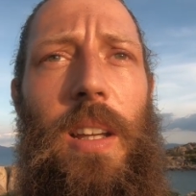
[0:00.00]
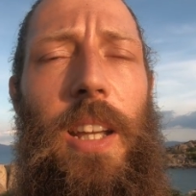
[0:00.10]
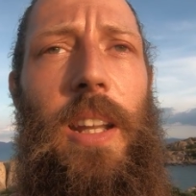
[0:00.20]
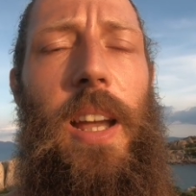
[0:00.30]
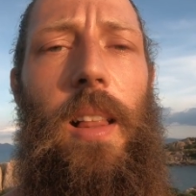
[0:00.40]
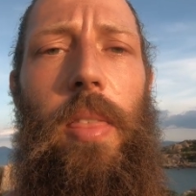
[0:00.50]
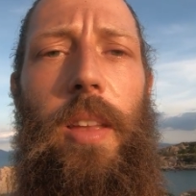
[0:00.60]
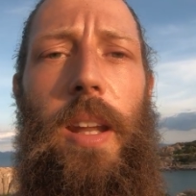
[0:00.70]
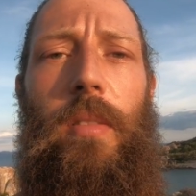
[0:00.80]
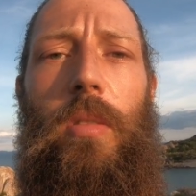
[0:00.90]
in health
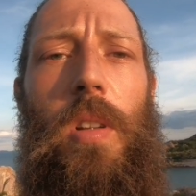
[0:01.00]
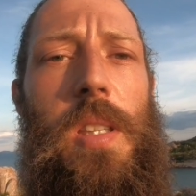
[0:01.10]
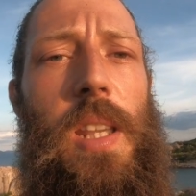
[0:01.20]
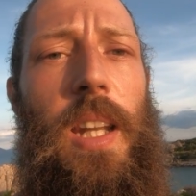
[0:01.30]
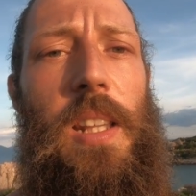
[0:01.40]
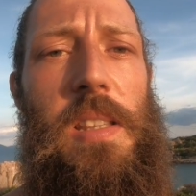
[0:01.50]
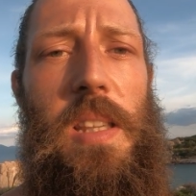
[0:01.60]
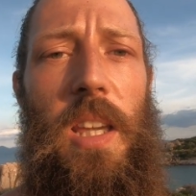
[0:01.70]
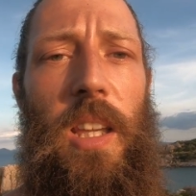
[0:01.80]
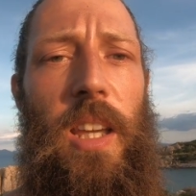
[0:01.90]
and everyone's getting
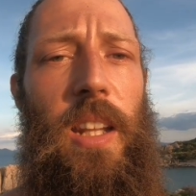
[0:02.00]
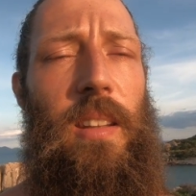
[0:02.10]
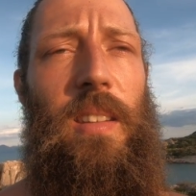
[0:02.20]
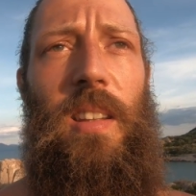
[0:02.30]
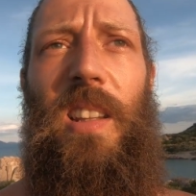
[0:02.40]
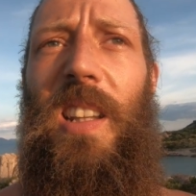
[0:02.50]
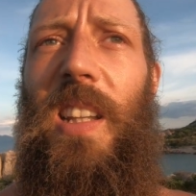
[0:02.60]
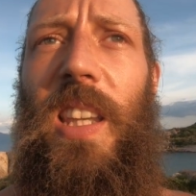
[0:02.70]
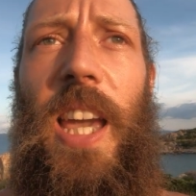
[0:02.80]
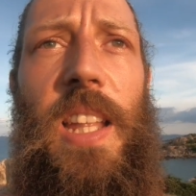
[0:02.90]
sick and
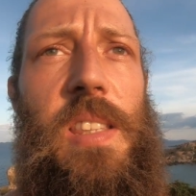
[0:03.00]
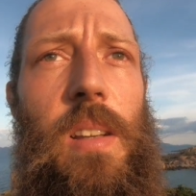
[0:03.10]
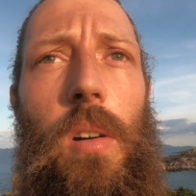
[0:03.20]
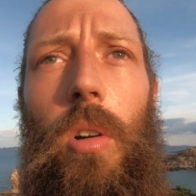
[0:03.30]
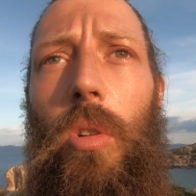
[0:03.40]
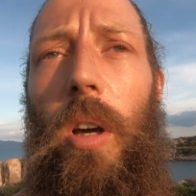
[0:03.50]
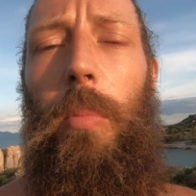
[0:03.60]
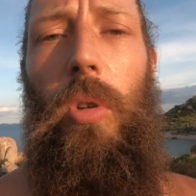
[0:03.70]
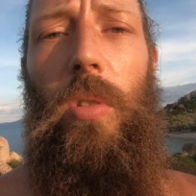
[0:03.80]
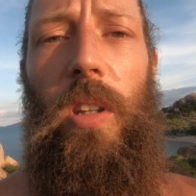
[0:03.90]
cancer,
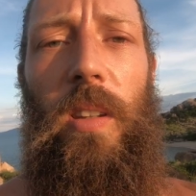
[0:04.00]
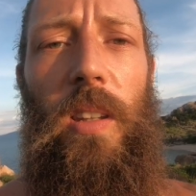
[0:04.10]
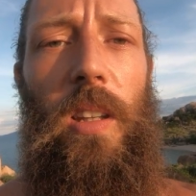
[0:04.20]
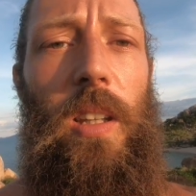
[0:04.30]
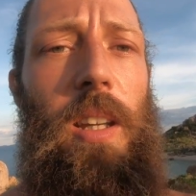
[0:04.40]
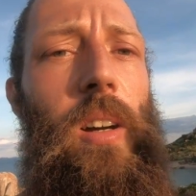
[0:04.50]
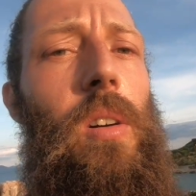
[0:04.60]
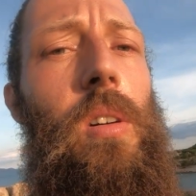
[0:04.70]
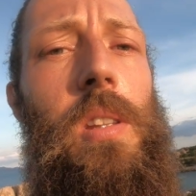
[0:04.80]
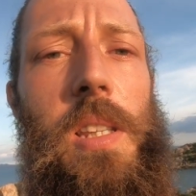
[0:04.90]
autoimmunity,
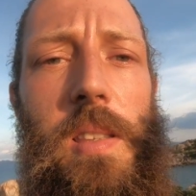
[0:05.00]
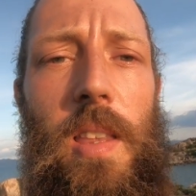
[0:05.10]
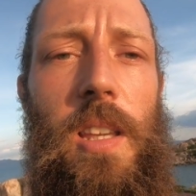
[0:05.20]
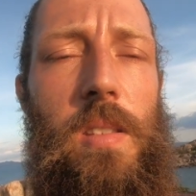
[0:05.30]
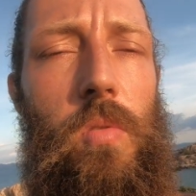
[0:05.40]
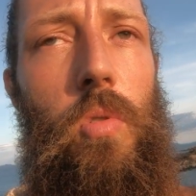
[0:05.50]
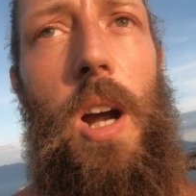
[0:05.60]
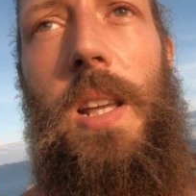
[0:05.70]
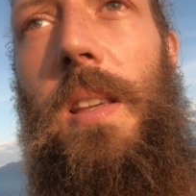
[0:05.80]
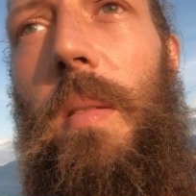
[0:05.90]
all these things
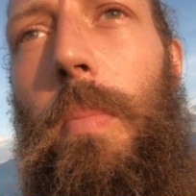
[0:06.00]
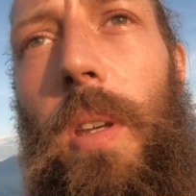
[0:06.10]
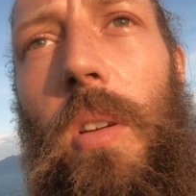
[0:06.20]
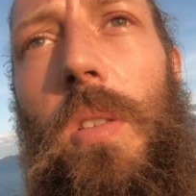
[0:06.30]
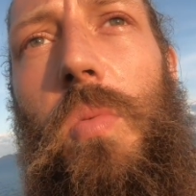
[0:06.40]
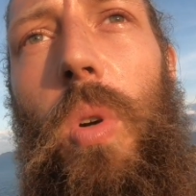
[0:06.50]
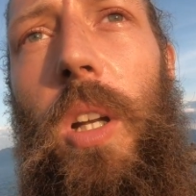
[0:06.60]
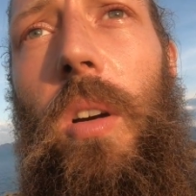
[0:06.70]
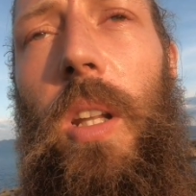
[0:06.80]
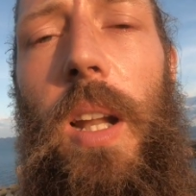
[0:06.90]
rise up because we're
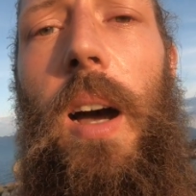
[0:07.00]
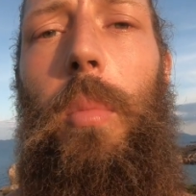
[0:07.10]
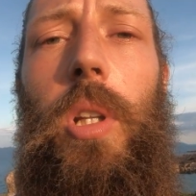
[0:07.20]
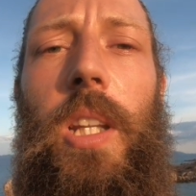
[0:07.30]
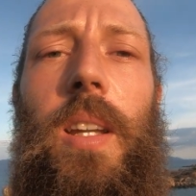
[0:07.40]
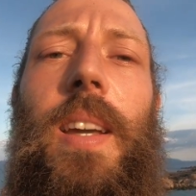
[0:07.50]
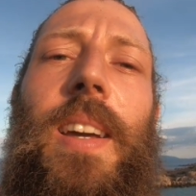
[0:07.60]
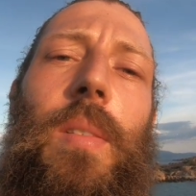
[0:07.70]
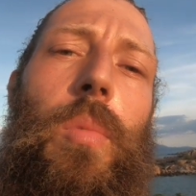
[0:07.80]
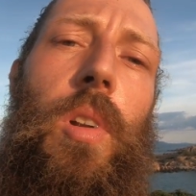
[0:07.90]
not in harmony,
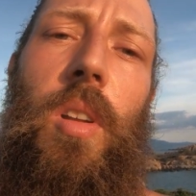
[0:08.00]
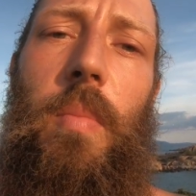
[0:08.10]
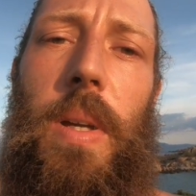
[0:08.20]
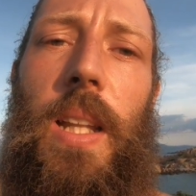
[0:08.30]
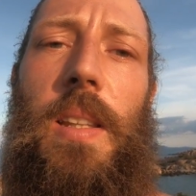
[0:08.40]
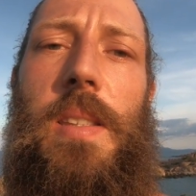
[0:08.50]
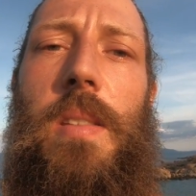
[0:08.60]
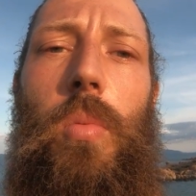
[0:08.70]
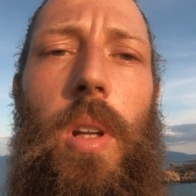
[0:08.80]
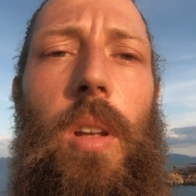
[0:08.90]
we're not in balance,
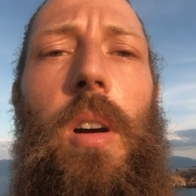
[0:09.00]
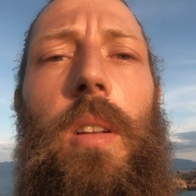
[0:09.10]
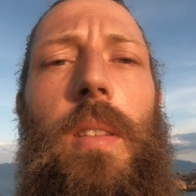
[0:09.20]
we're not